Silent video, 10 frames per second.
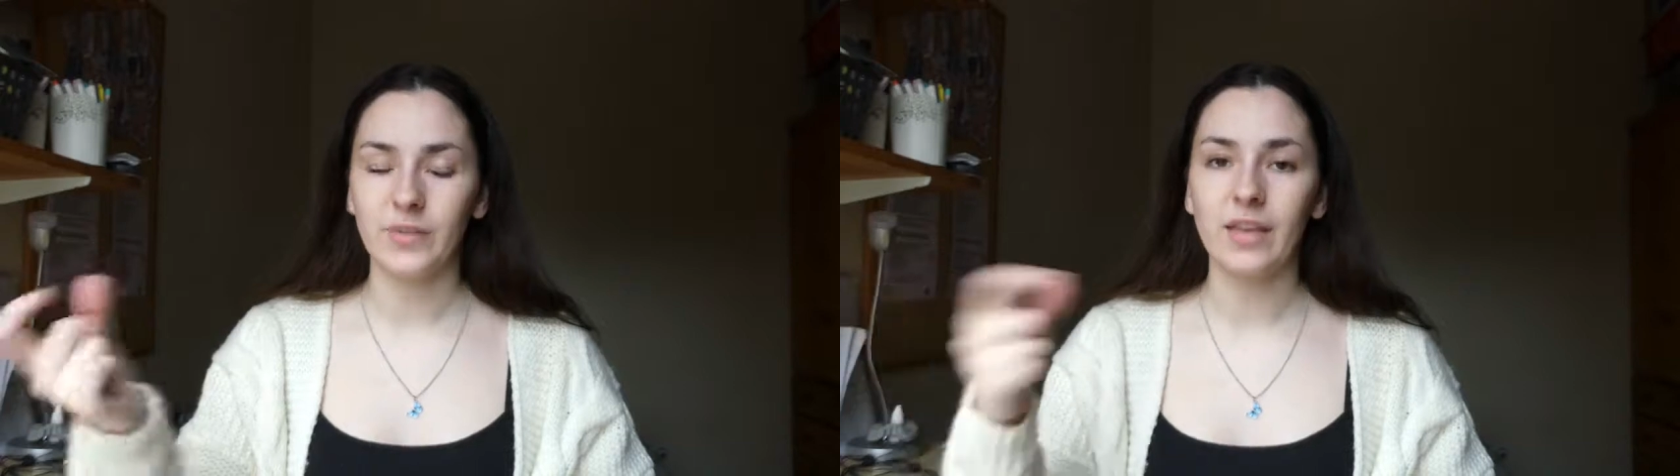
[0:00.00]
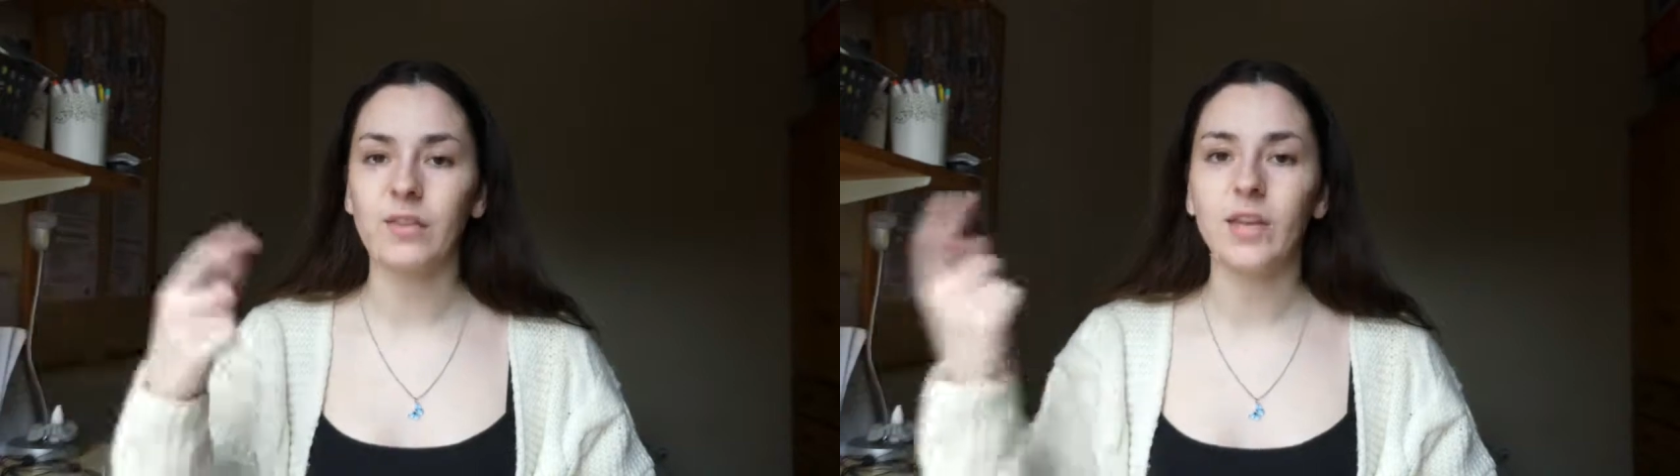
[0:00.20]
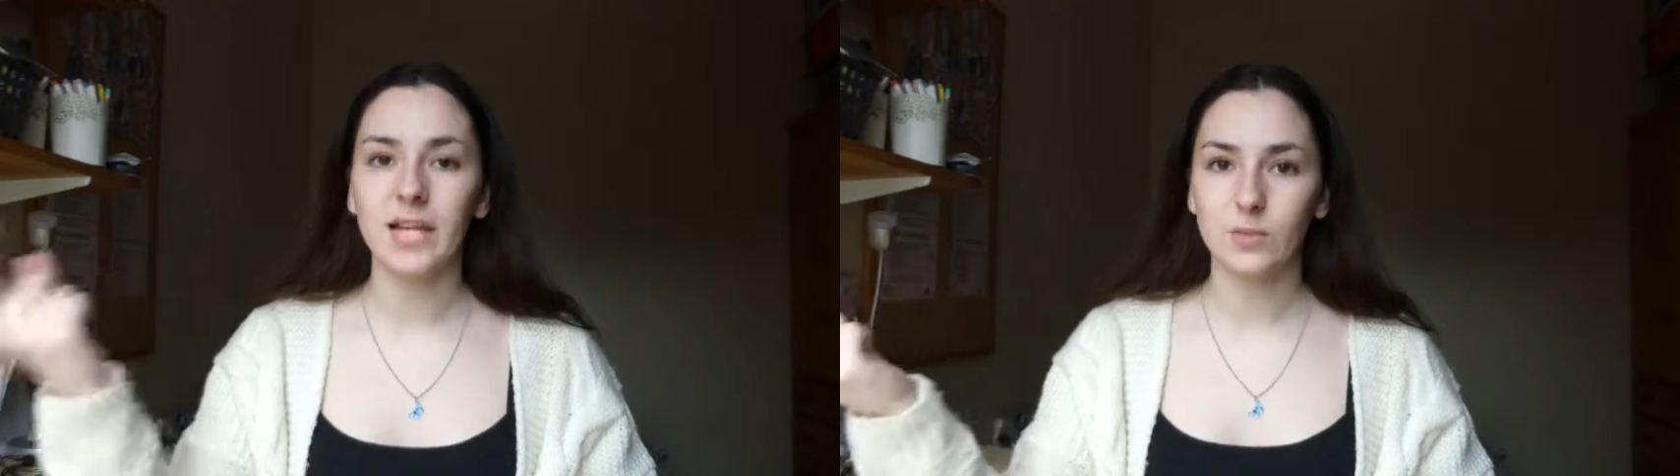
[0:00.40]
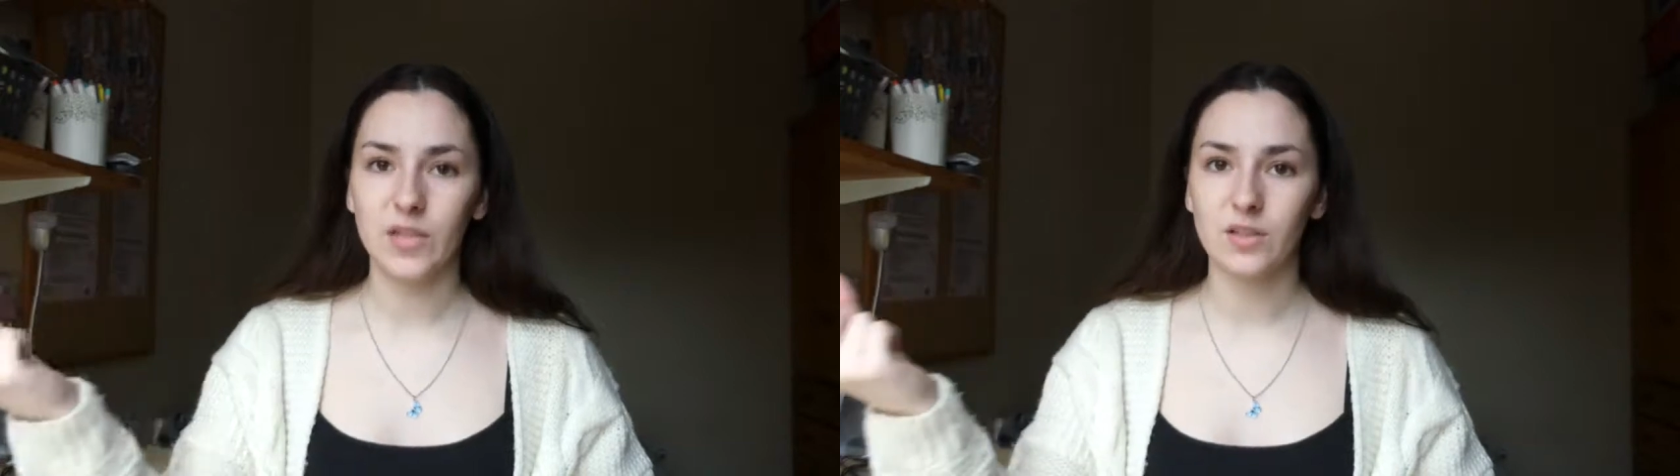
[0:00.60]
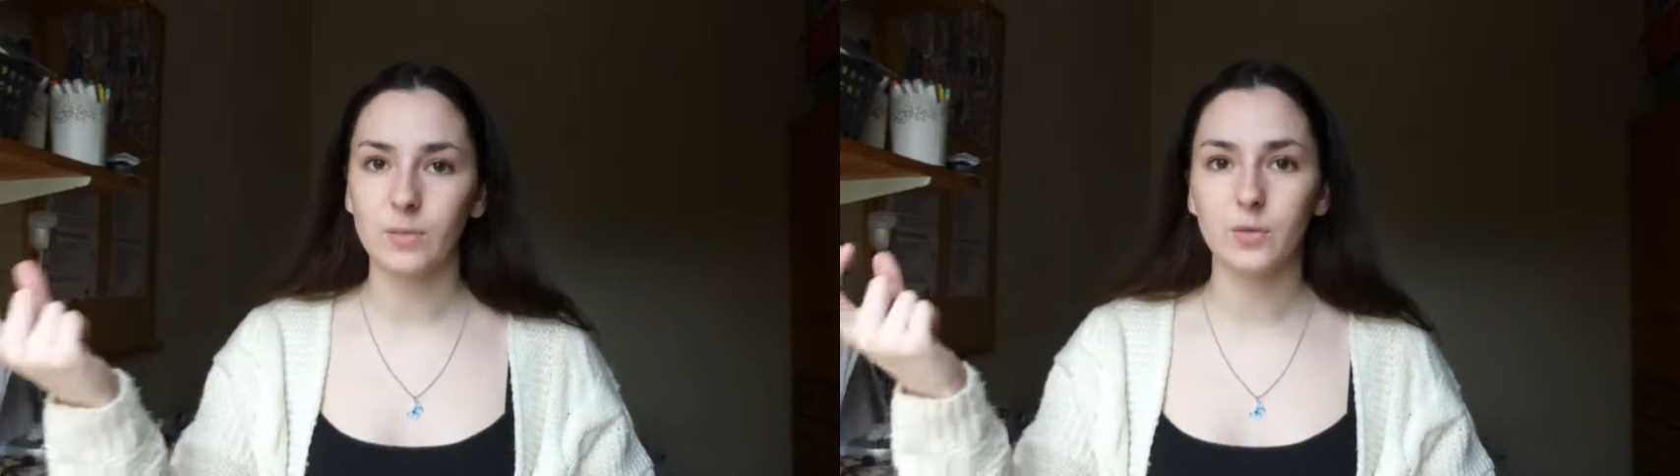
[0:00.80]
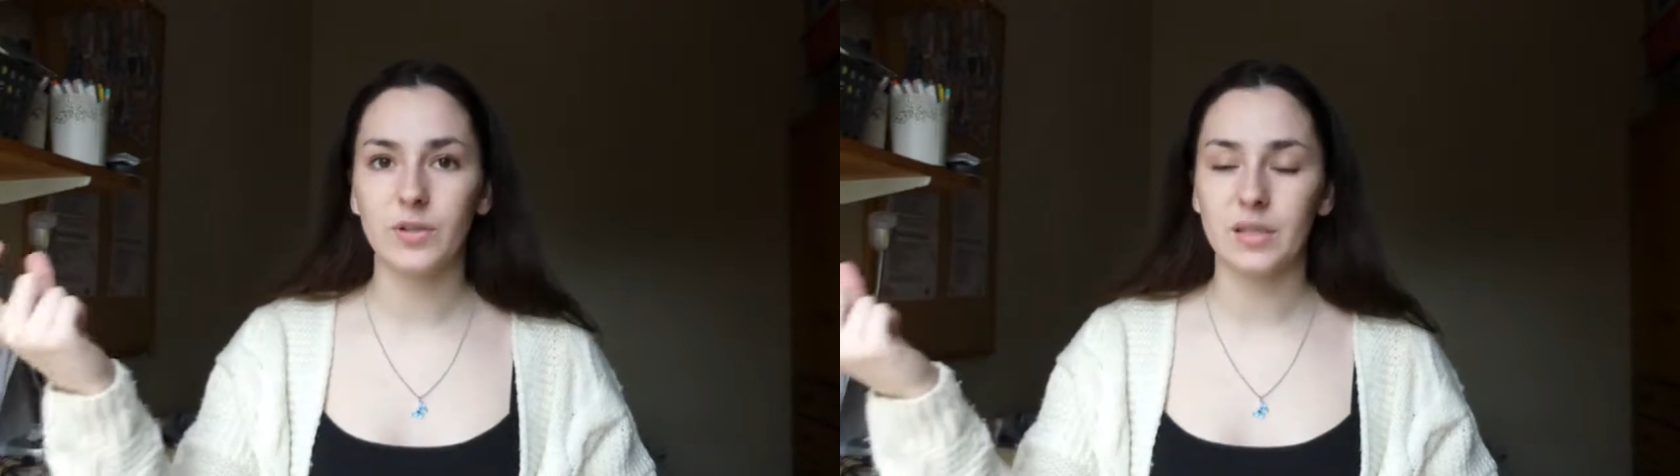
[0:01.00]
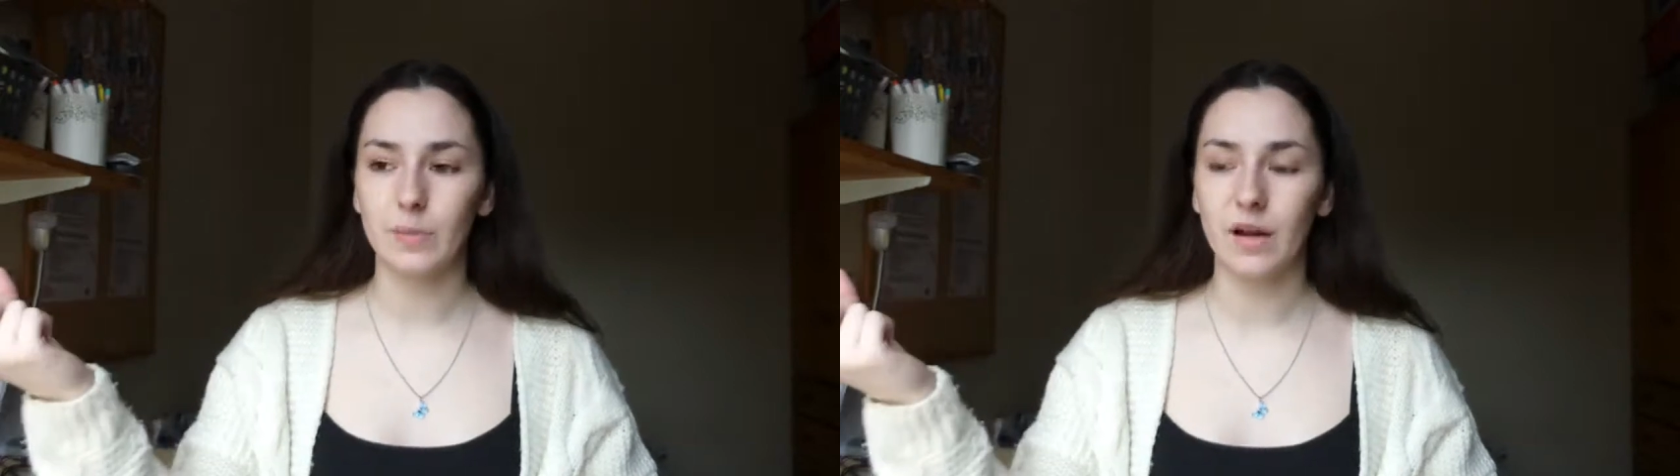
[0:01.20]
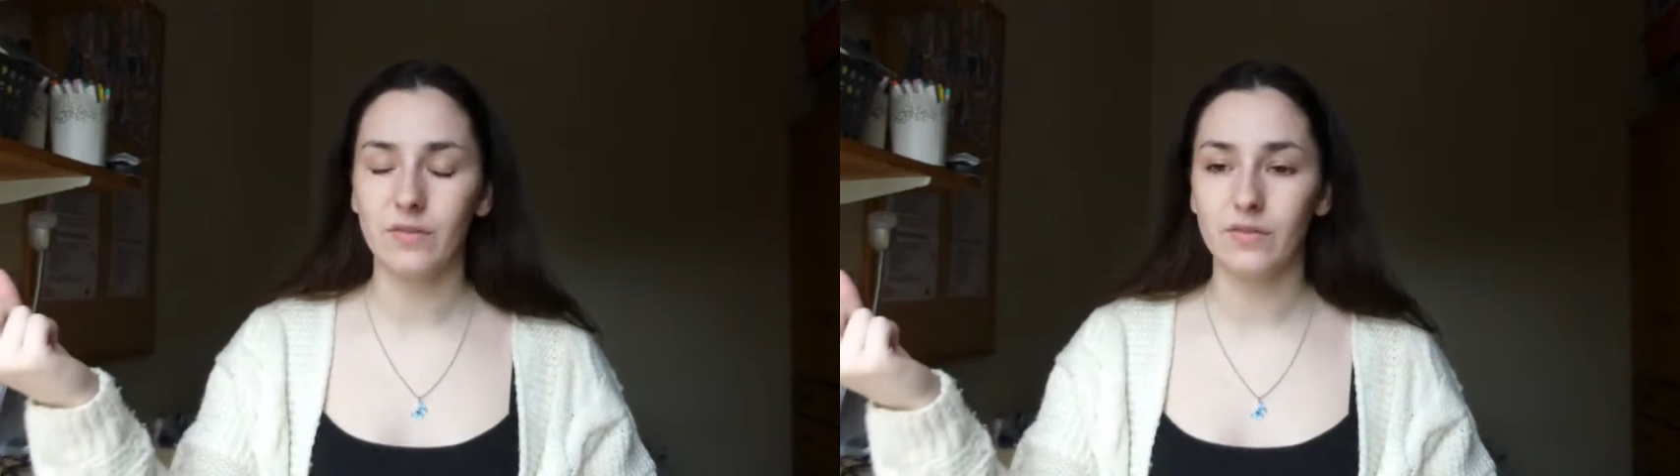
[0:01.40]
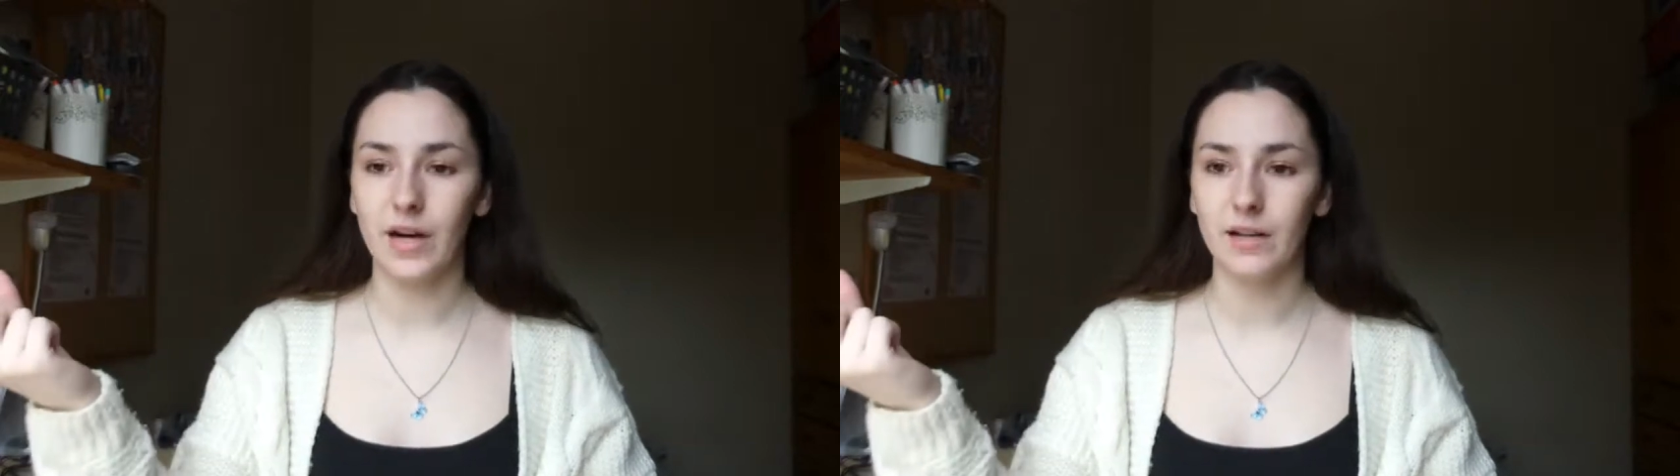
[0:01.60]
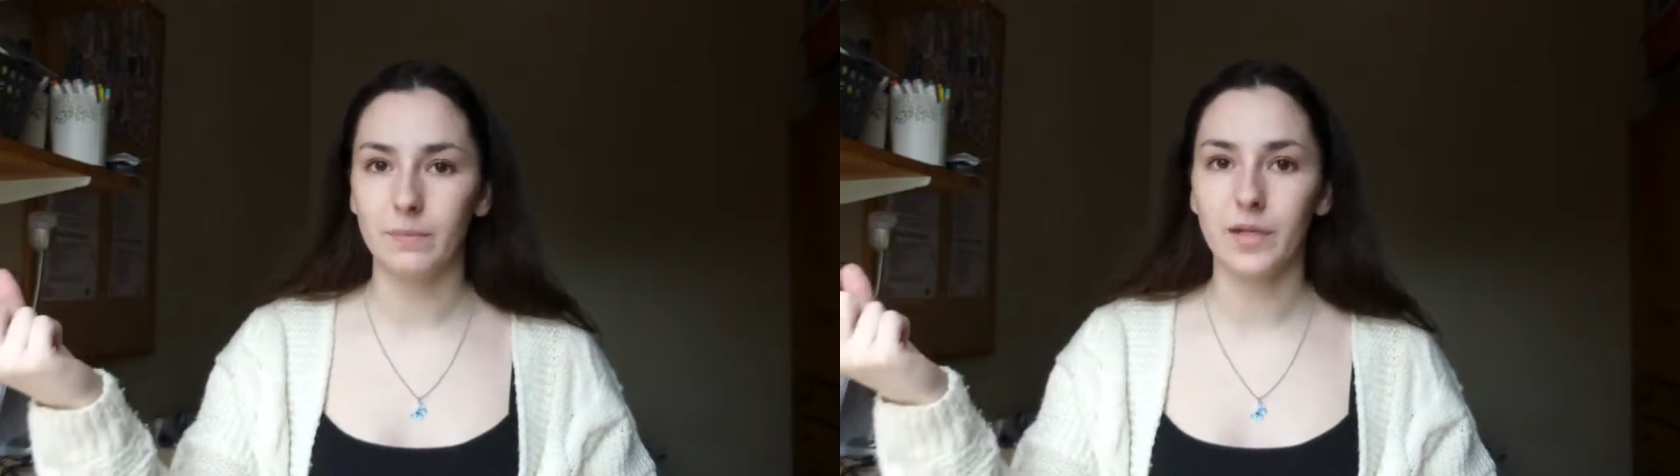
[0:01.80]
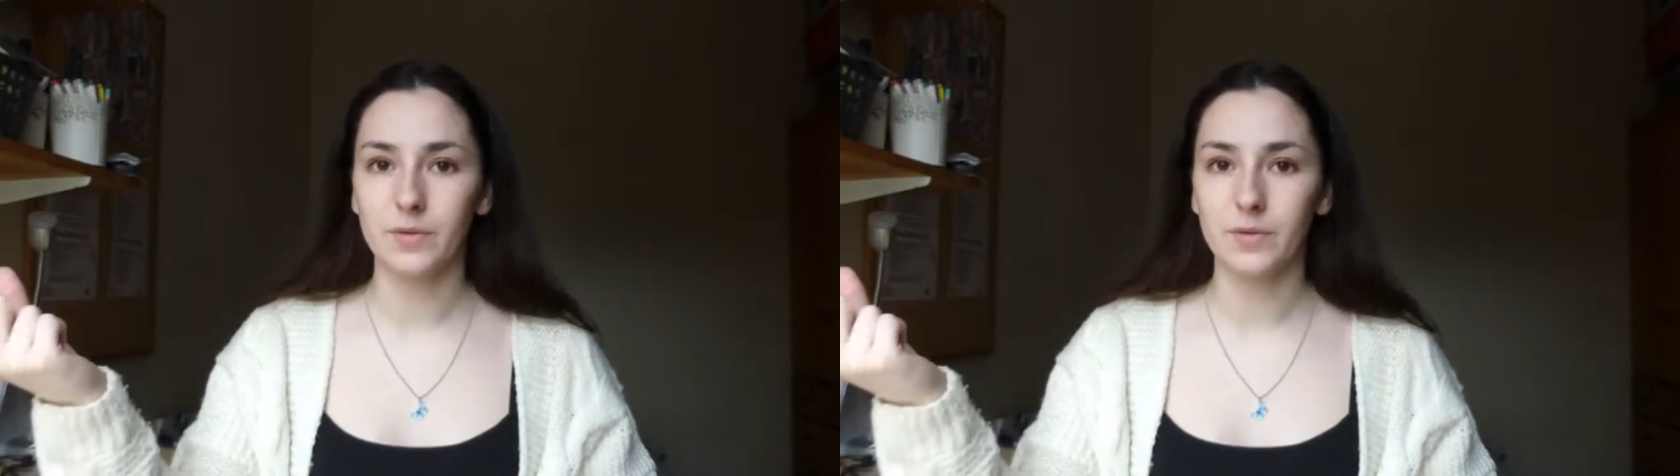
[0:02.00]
And then the next question was, what is the plant phylum?